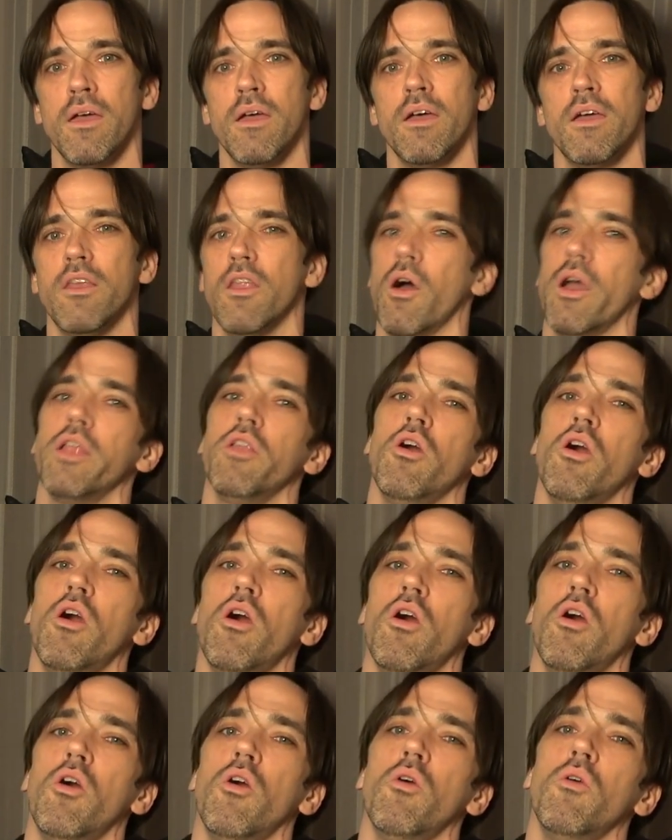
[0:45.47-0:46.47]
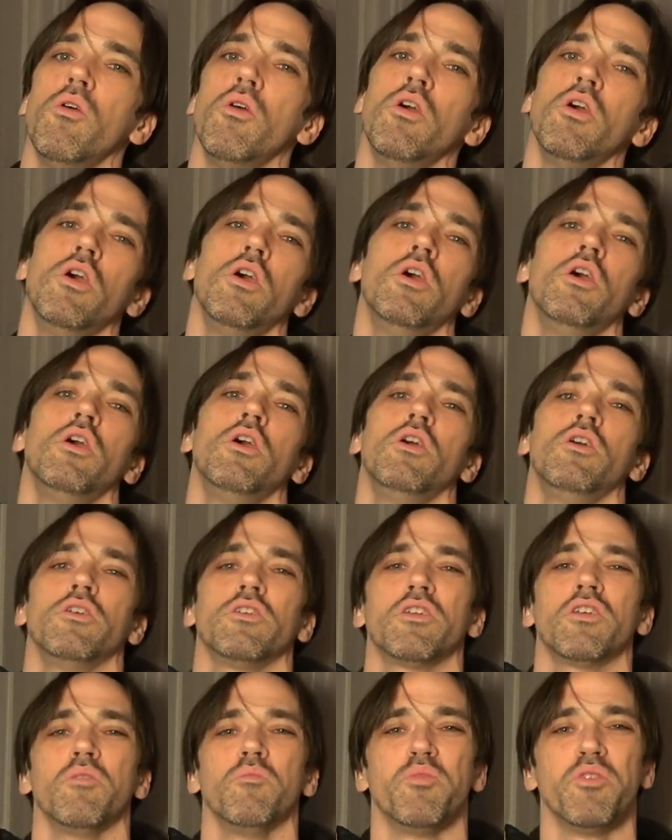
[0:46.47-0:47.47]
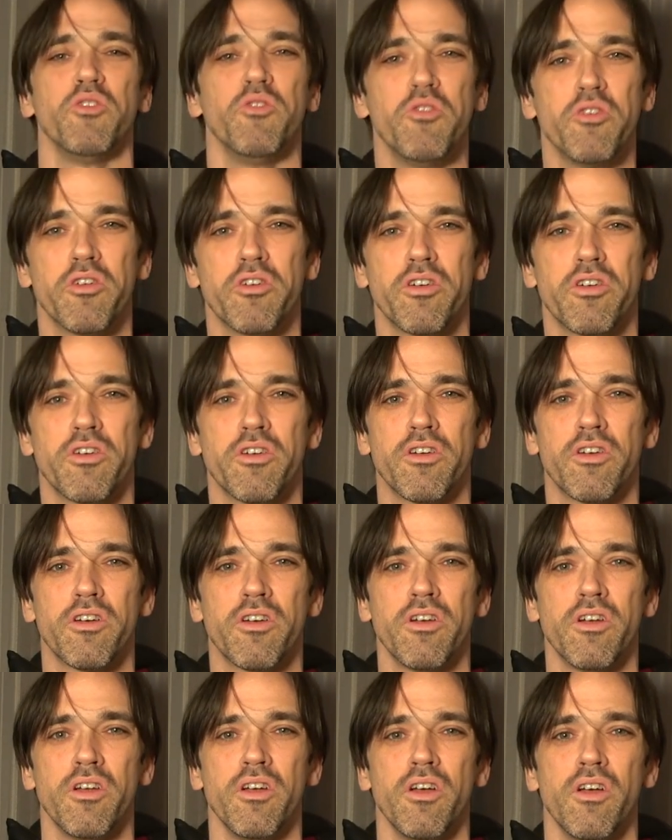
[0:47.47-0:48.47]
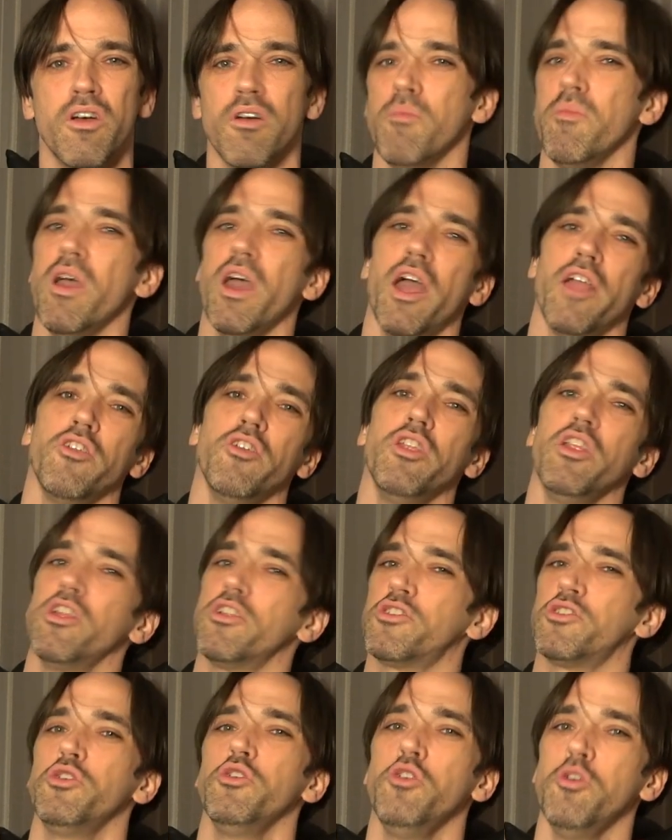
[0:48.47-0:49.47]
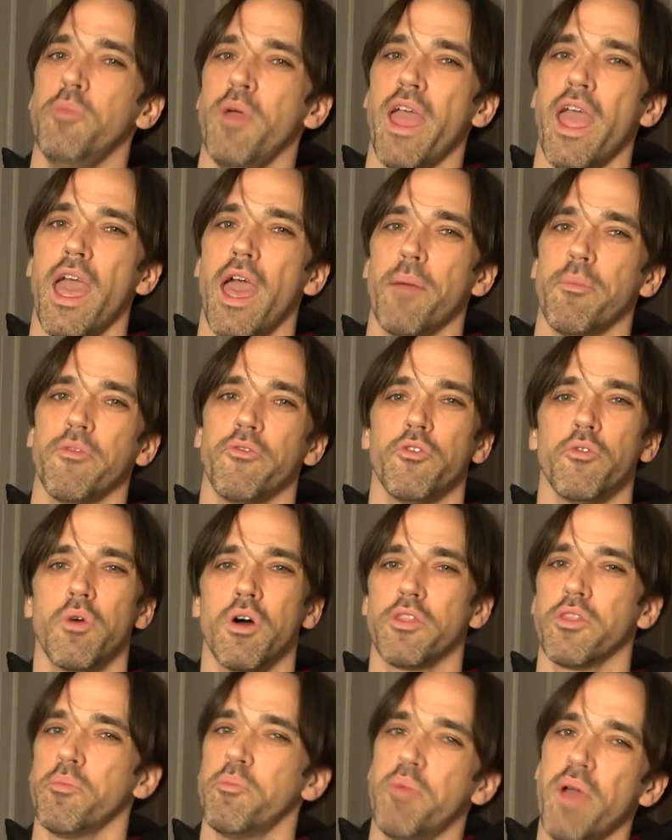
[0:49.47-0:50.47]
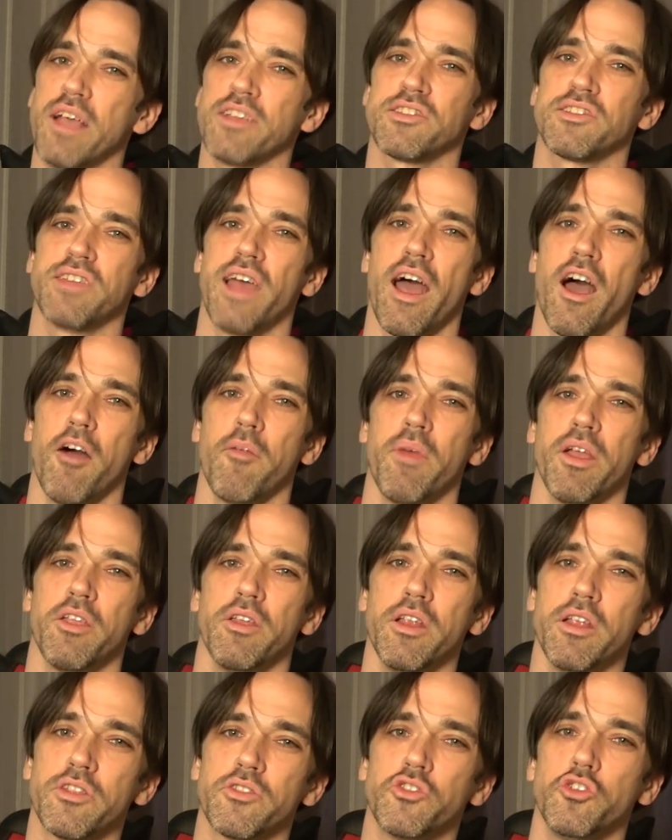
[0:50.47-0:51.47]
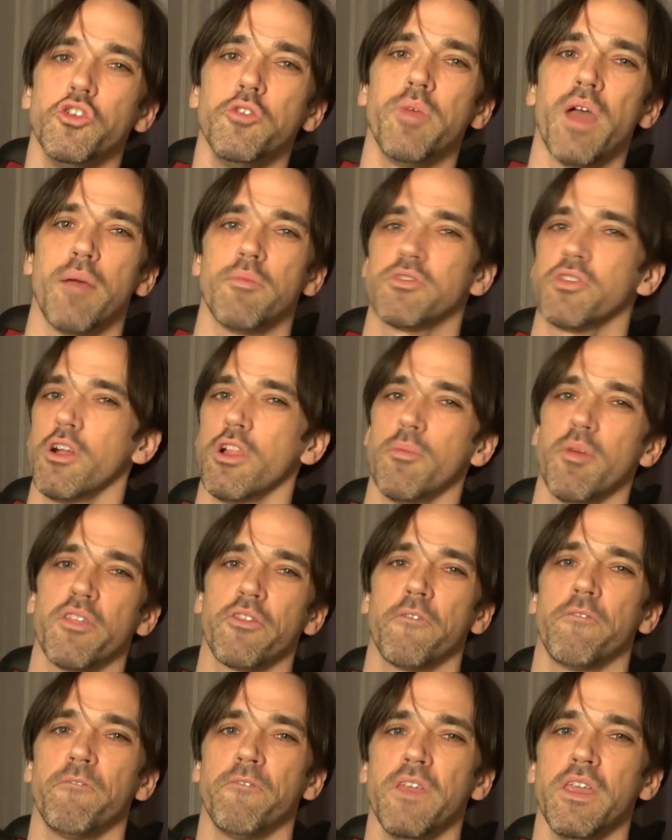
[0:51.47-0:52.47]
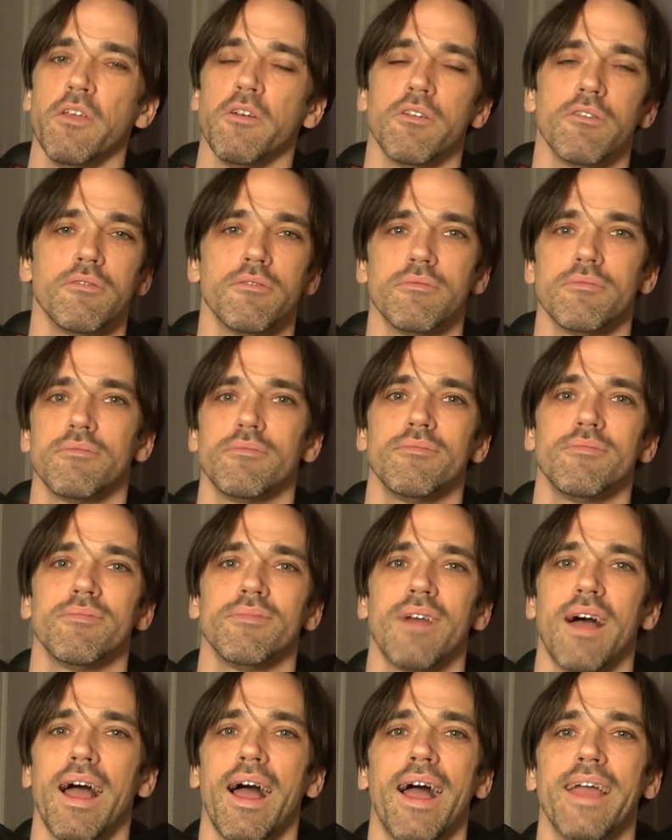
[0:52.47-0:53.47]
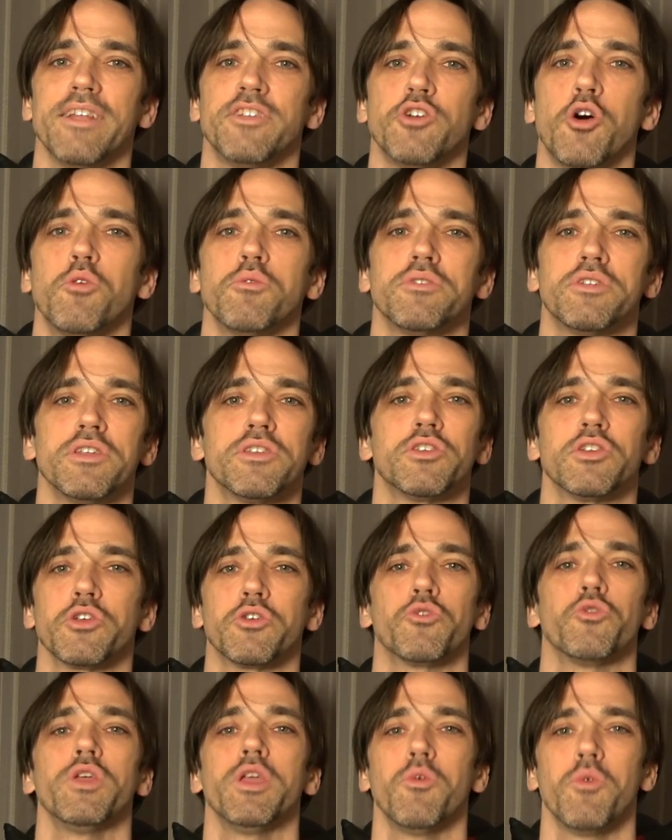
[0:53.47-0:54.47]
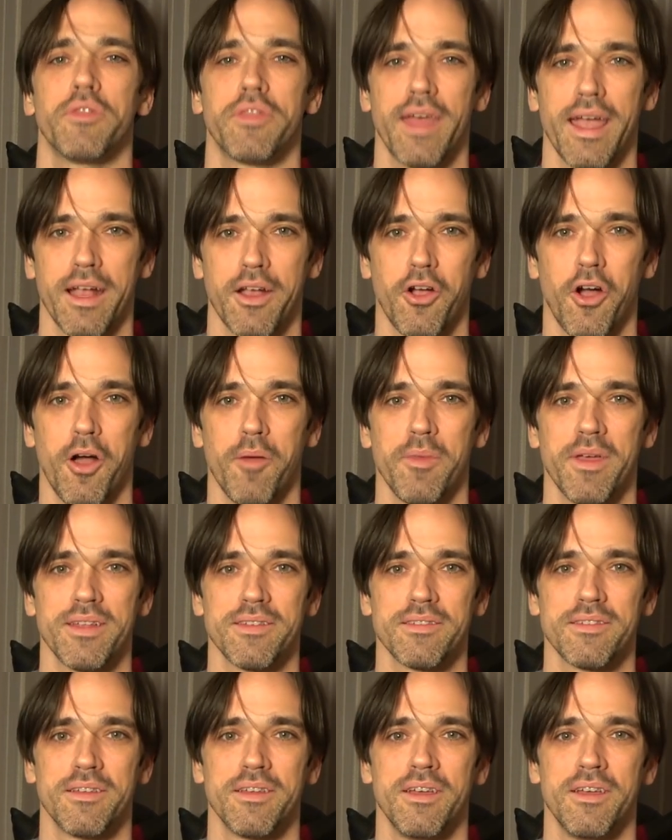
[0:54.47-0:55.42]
Now I know, computer, man, you need a tube amp. If you want the best sound, man, you need a tube amp. It's all about the feel. I don't disagree with that comment.